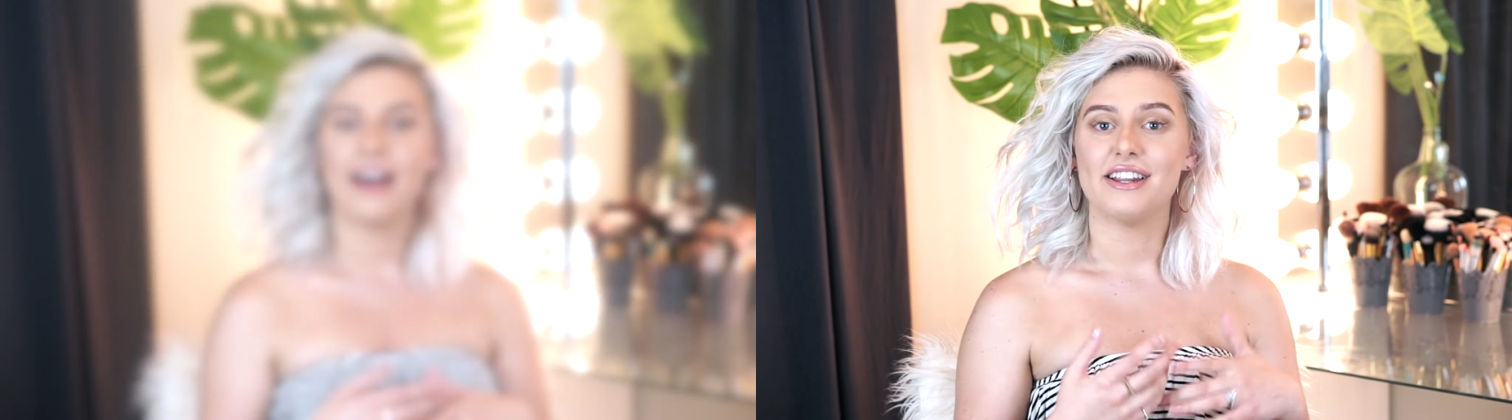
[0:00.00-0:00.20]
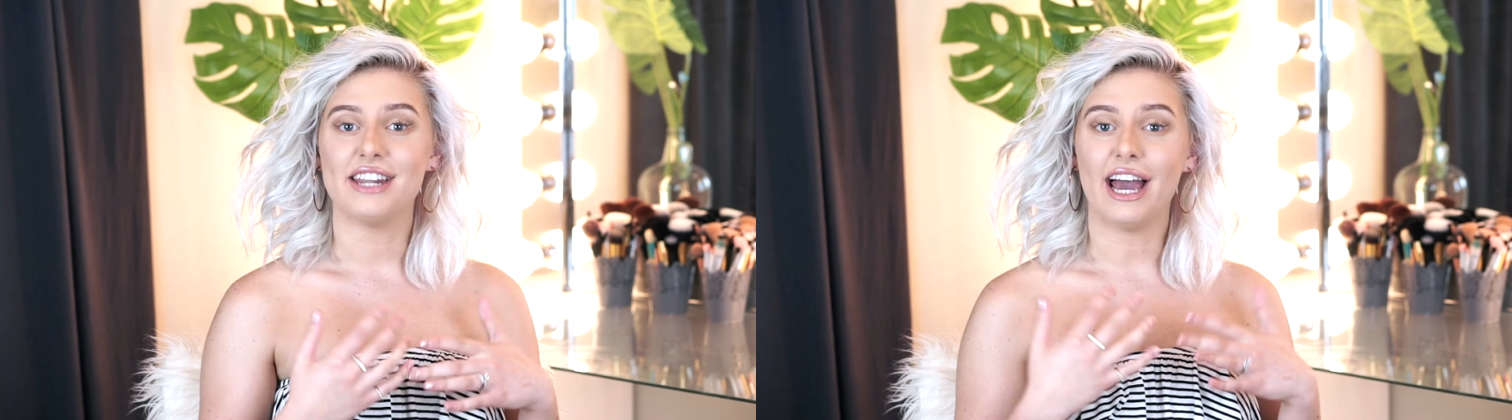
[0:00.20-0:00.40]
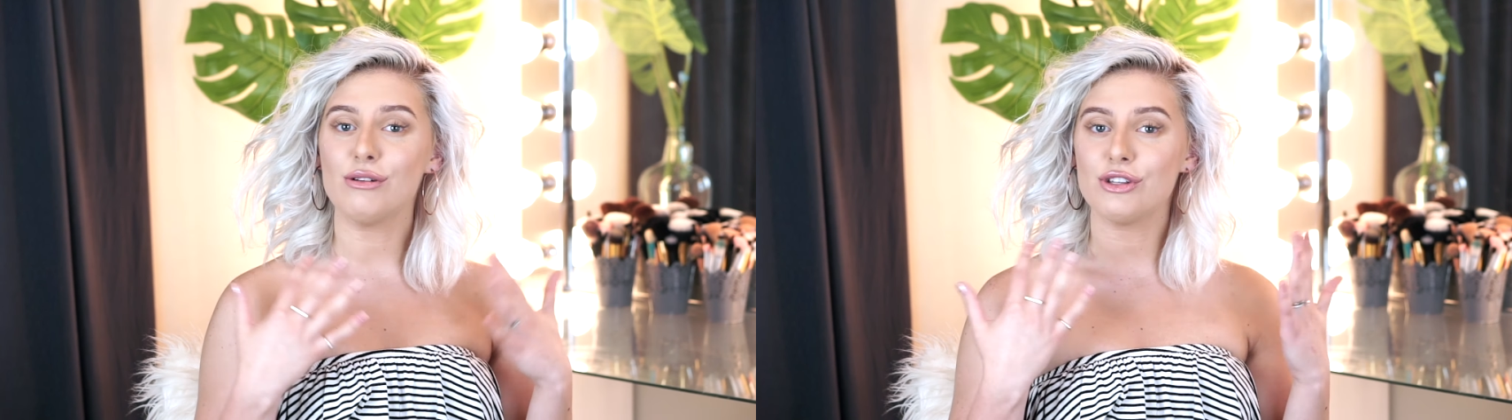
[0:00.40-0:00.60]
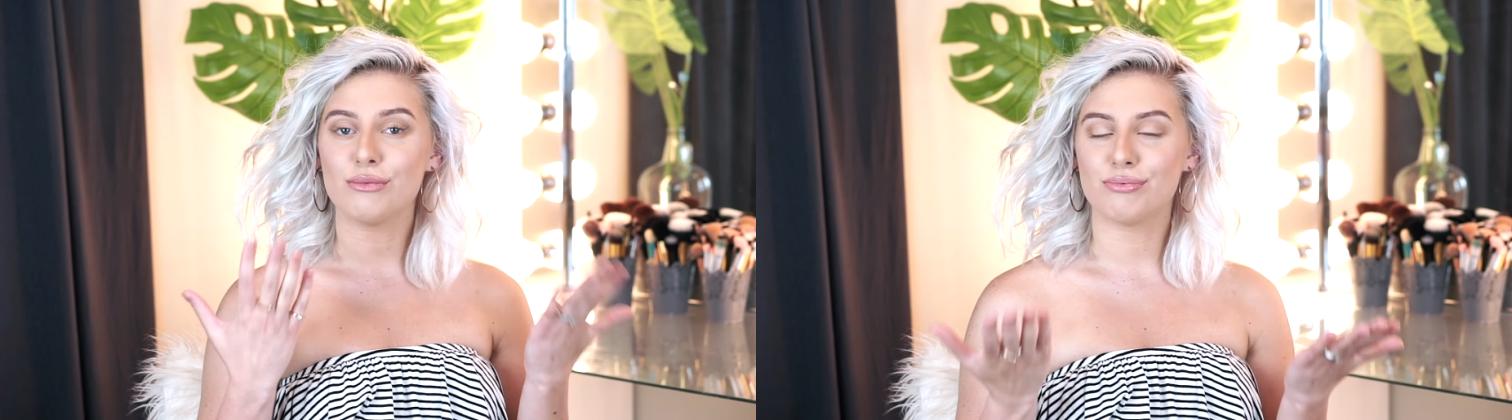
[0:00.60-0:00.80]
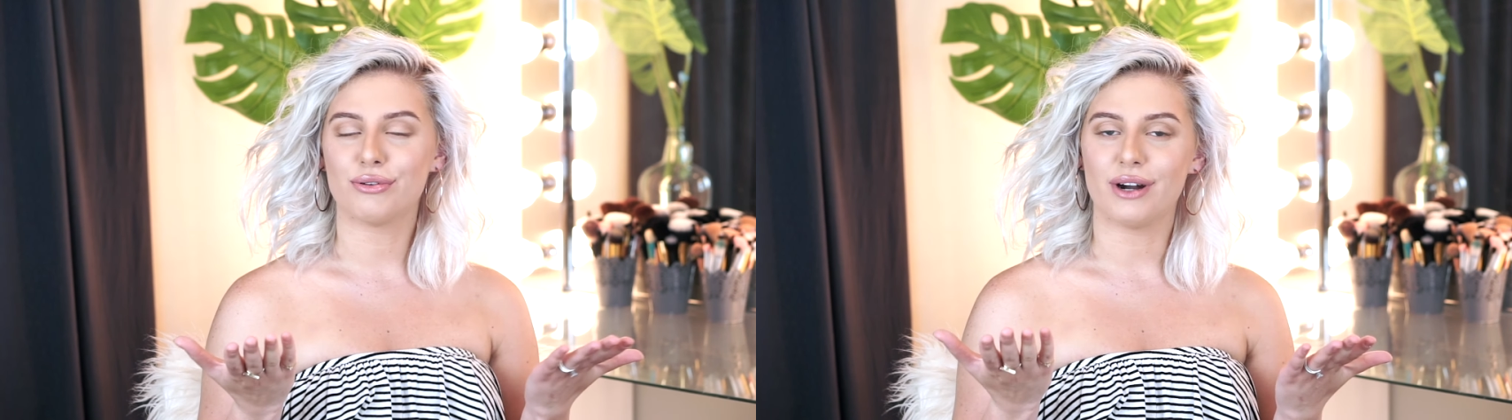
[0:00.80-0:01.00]
Now to
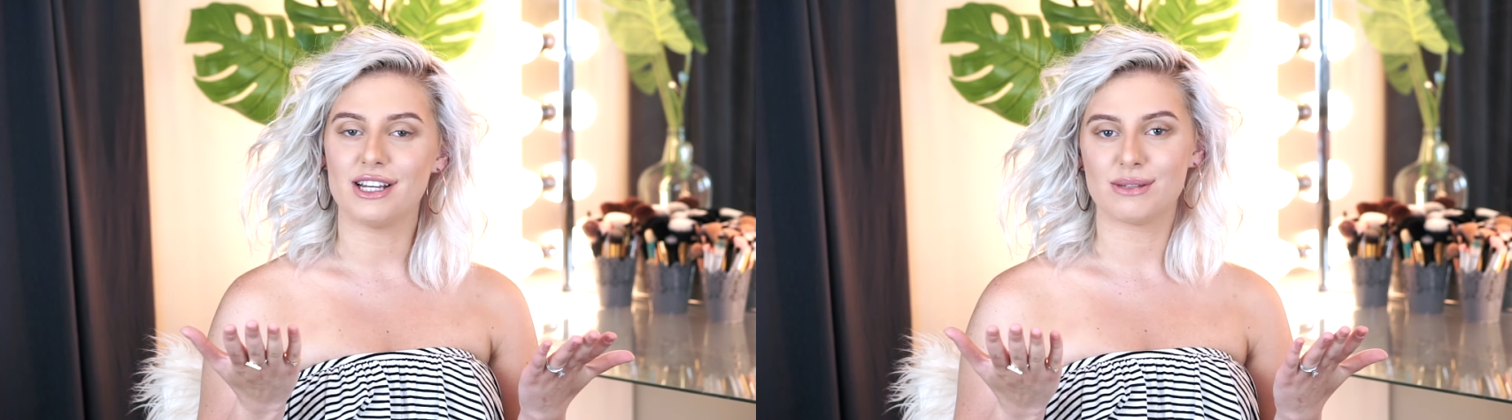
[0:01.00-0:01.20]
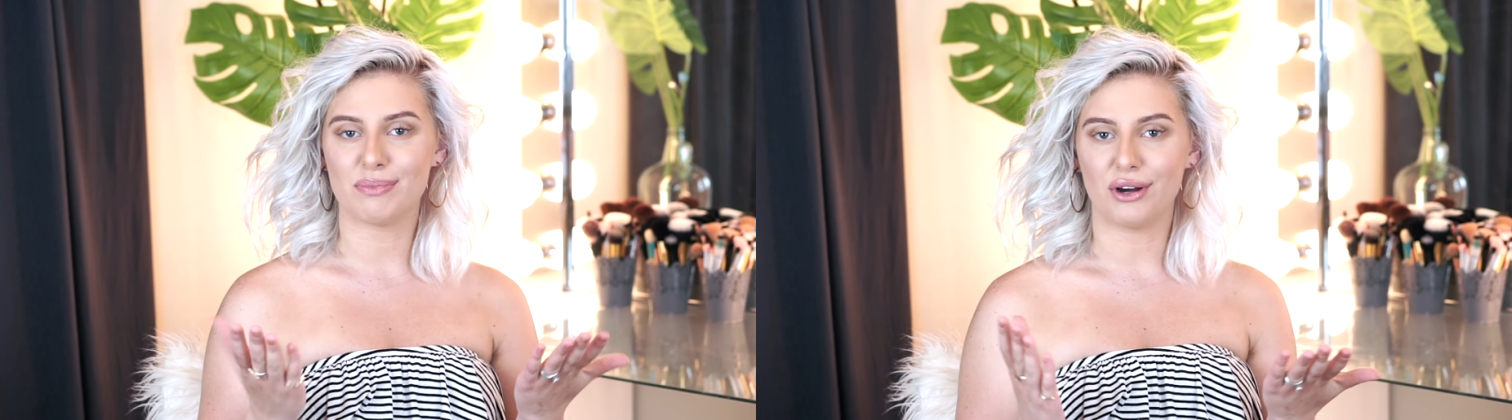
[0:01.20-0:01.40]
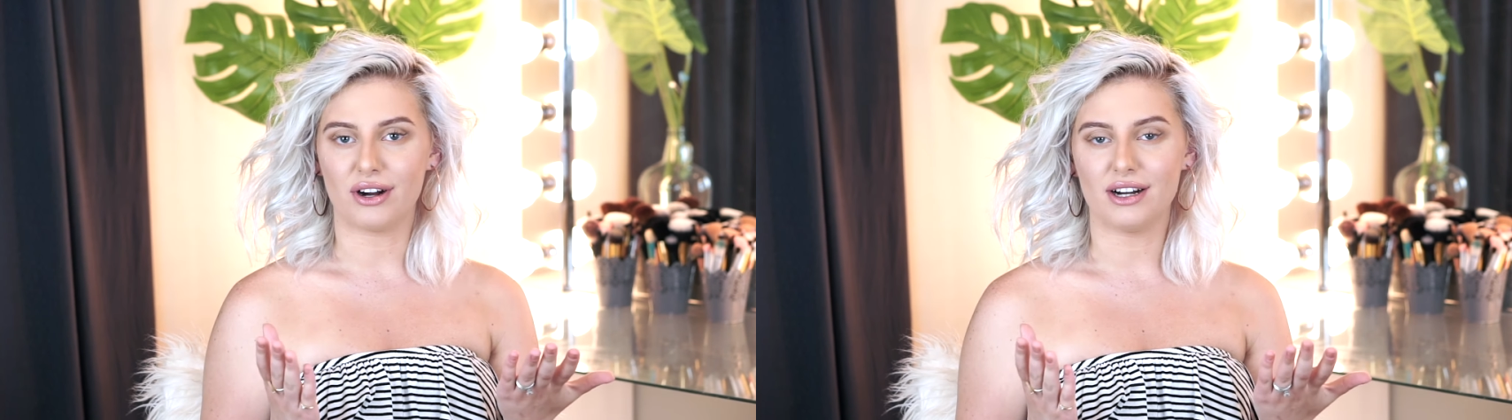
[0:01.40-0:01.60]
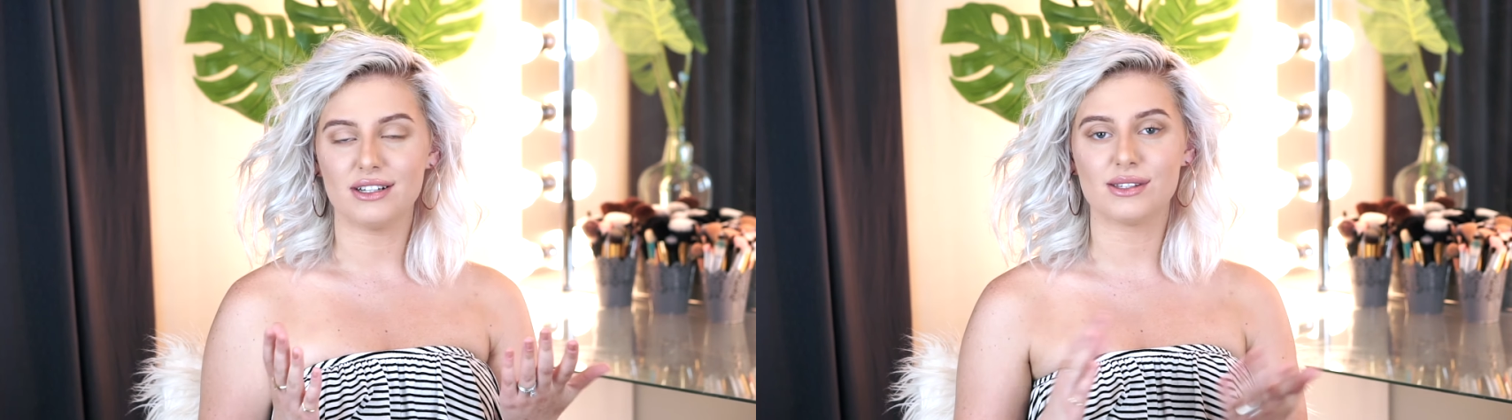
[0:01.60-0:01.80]
the price part.